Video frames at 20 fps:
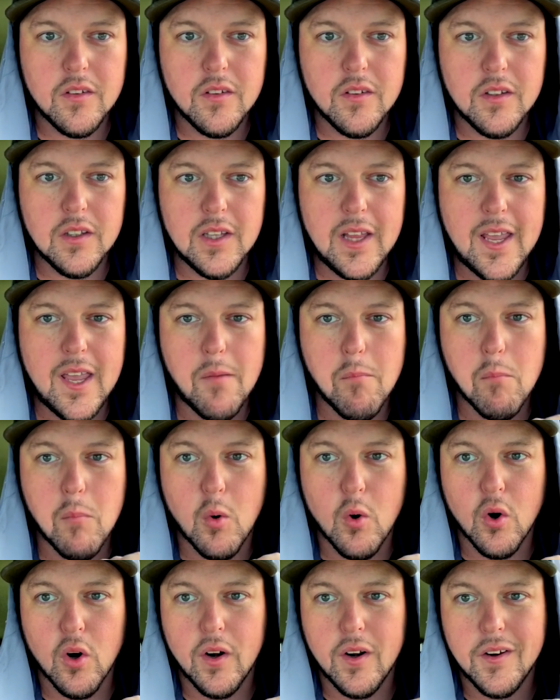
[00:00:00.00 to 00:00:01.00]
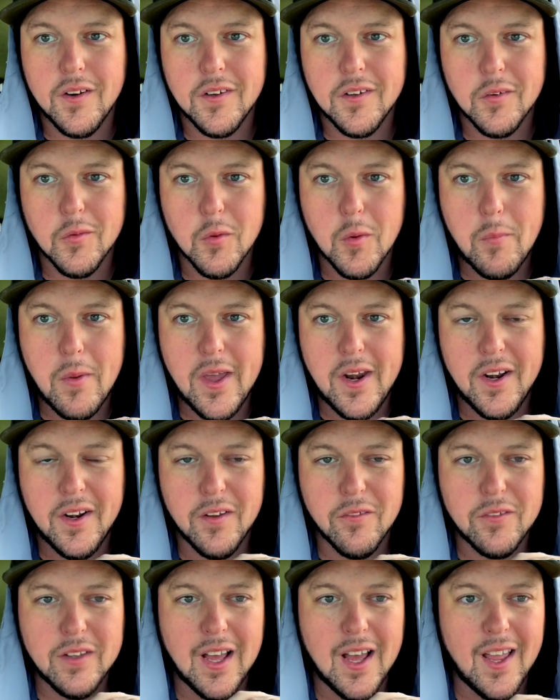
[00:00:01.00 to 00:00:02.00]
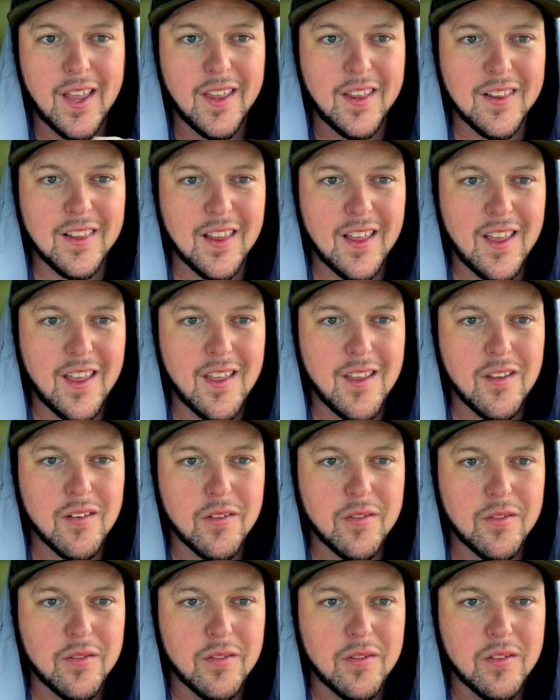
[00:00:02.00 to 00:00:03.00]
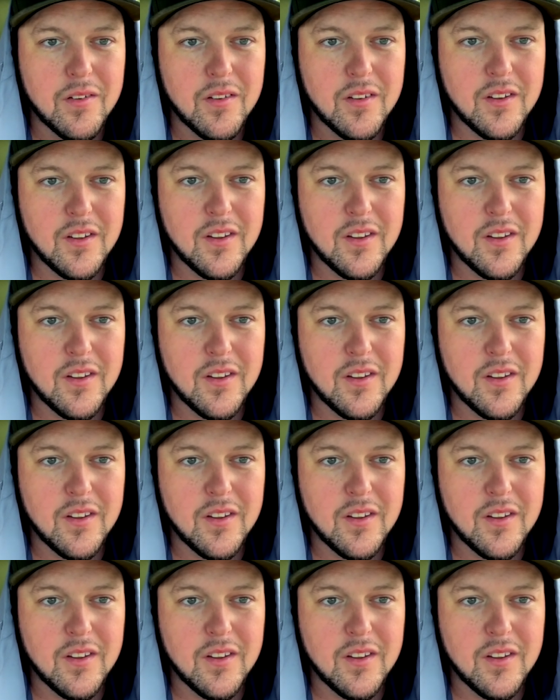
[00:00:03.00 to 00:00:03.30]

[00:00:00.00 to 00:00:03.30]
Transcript: lame, boring, repetitive diet life,